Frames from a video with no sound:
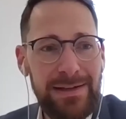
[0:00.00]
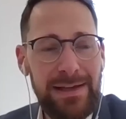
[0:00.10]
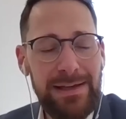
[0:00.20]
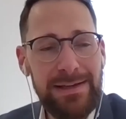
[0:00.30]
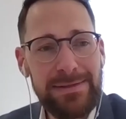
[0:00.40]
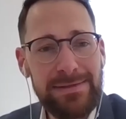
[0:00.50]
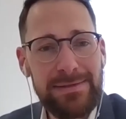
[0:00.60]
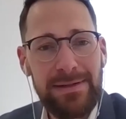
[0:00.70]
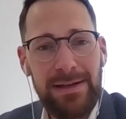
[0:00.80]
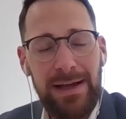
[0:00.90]

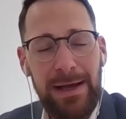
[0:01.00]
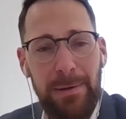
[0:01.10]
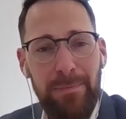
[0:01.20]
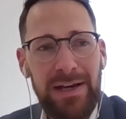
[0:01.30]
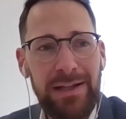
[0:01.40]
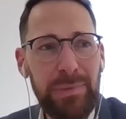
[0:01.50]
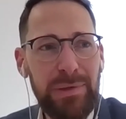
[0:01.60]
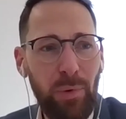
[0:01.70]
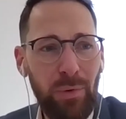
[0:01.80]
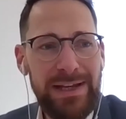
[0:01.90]
is a little bit
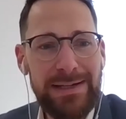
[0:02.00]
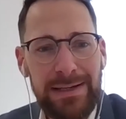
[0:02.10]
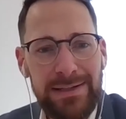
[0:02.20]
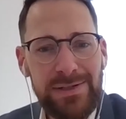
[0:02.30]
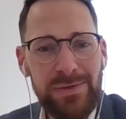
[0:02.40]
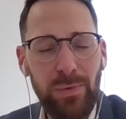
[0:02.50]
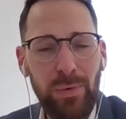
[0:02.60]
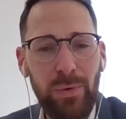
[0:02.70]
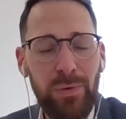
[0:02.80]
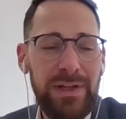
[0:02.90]
more indolent,
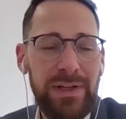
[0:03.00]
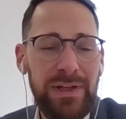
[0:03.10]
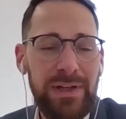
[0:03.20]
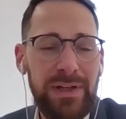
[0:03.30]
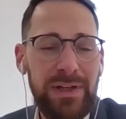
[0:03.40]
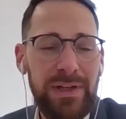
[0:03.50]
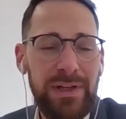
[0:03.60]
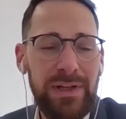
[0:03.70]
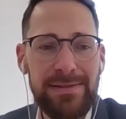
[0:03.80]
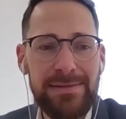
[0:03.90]
or in some
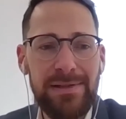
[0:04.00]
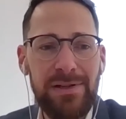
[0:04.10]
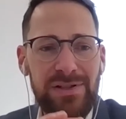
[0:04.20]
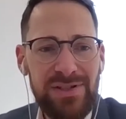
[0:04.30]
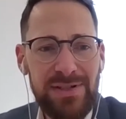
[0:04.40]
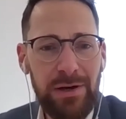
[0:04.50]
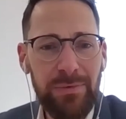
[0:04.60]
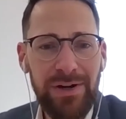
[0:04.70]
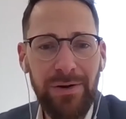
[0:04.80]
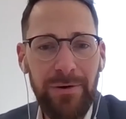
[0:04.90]
cases
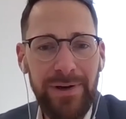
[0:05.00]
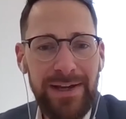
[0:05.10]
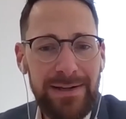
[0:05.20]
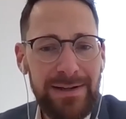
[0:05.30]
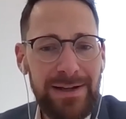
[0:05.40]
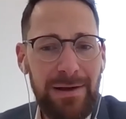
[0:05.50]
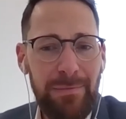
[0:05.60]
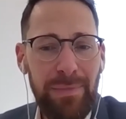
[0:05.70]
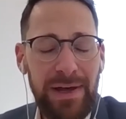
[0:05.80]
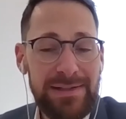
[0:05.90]
slower growing,
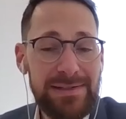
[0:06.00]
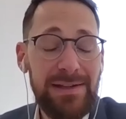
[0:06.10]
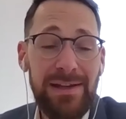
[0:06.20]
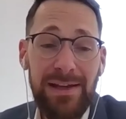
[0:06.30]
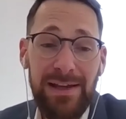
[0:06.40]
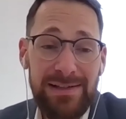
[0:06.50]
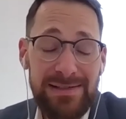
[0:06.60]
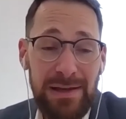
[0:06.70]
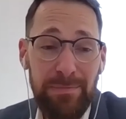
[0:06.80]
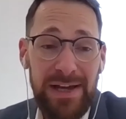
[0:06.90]
but
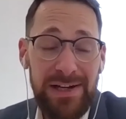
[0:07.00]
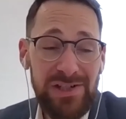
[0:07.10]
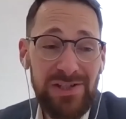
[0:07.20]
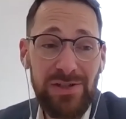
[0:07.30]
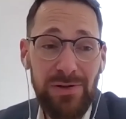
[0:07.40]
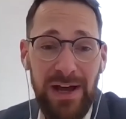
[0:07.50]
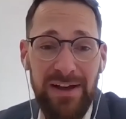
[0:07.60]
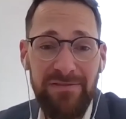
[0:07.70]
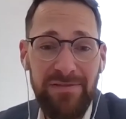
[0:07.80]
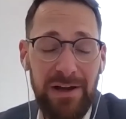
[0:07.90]
some patients do
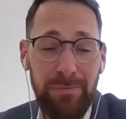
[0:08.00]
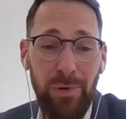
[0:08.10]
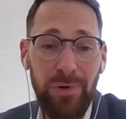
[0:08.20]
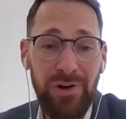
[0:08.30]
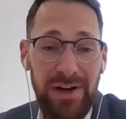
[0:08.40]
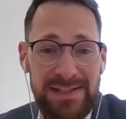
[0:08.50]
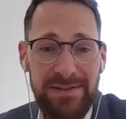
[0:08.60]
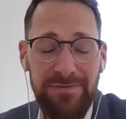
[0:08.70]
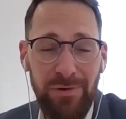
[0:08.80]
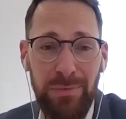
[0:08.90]
have a more
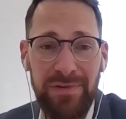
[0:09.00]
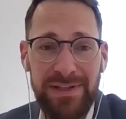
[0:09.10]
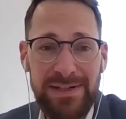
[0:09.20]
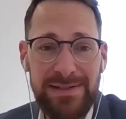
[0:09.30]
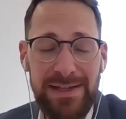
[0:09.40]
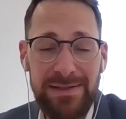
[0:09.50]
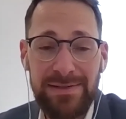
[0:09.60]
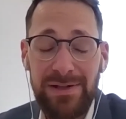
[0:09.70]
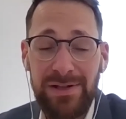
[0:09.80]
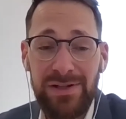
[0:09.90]
aggressive form of the disease.
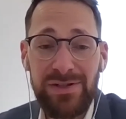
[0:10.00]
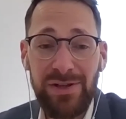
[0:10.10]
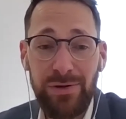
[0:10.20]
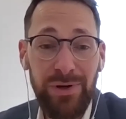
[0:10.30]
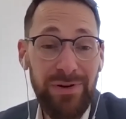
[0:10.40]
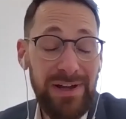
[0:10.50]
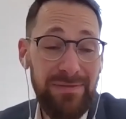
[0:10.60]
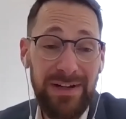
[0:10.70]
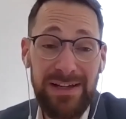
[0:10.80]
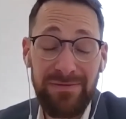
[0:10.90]
So we're
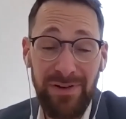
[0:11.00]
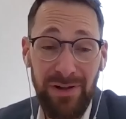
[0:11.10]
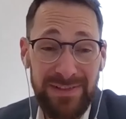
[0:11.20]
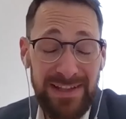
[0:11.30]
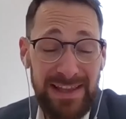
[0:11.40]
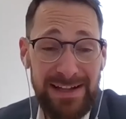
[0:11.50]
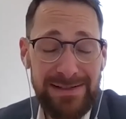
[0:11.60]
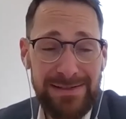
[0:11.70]
heavily involved in that.